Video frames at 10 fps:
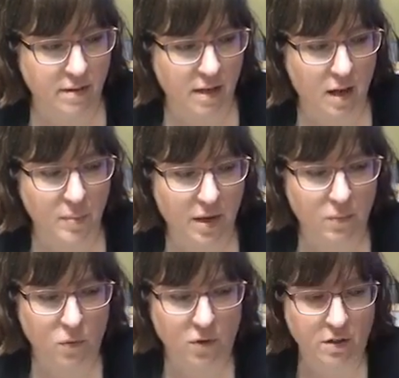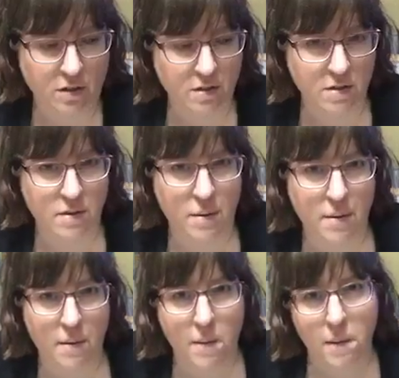iPad work.
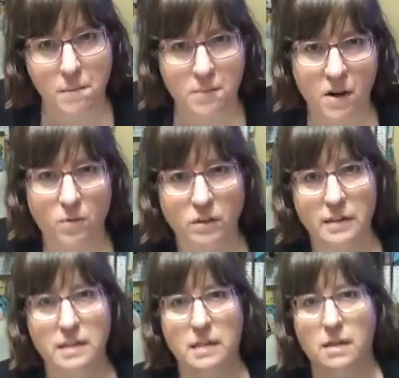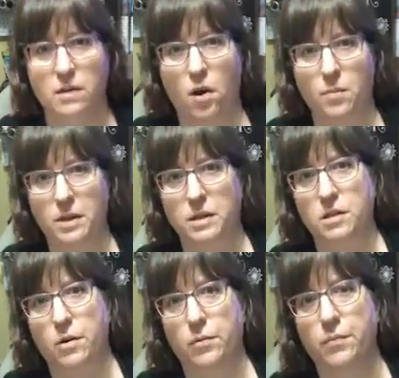Not really seeing comments,
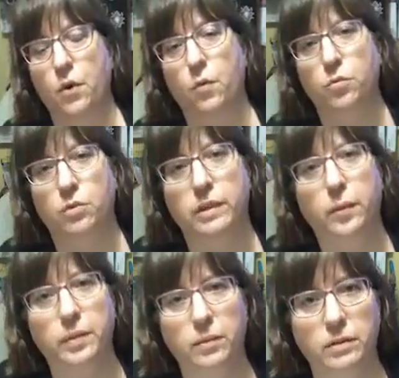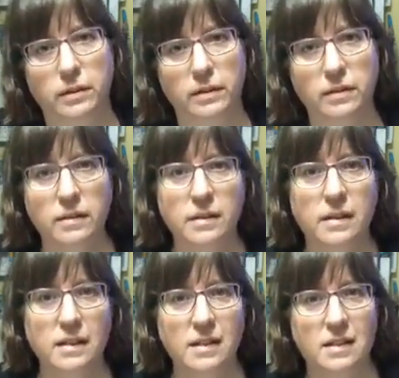so hopefully I'll be able to
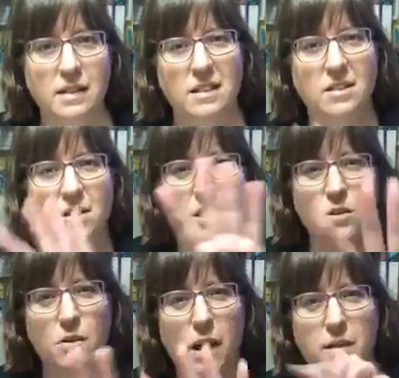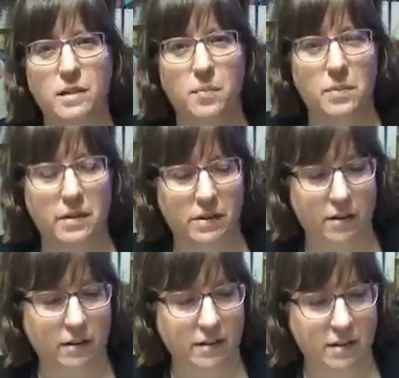see you guys up
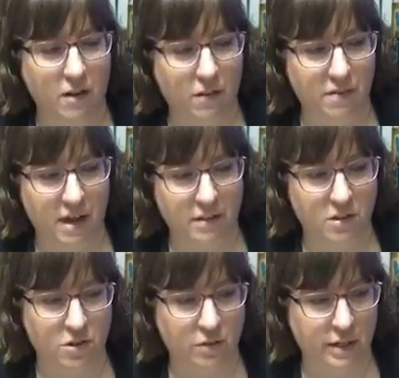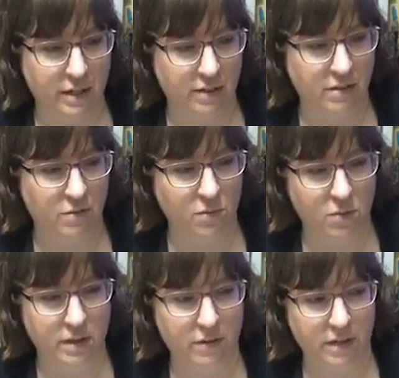there on that screen
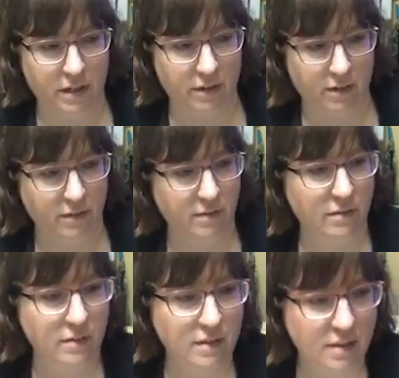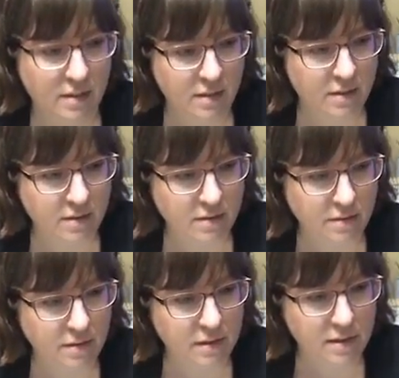or down here.
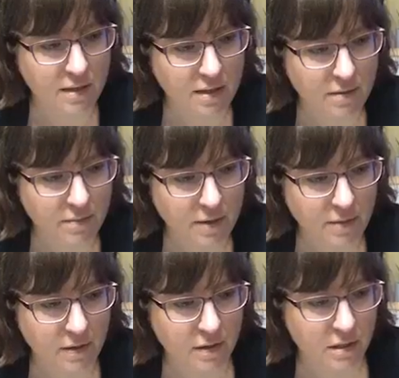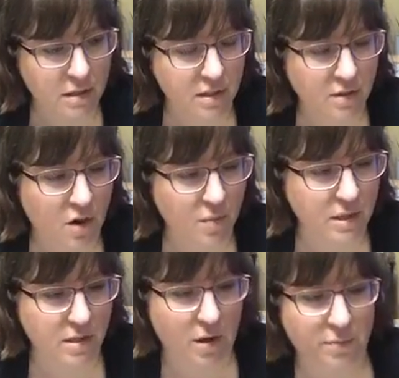Let's see, maybe this.
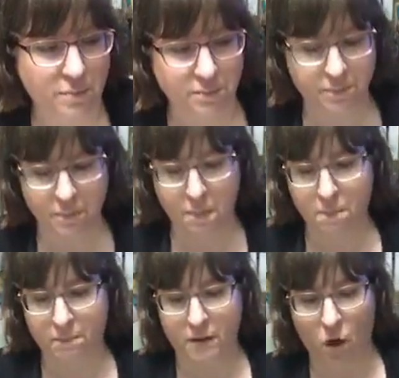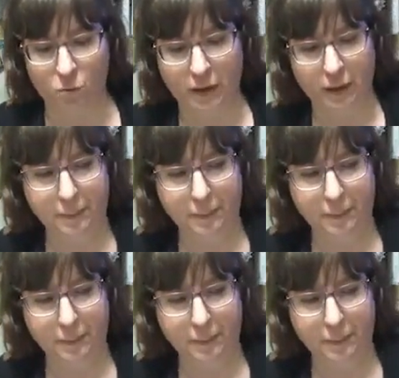Comments on. Okay.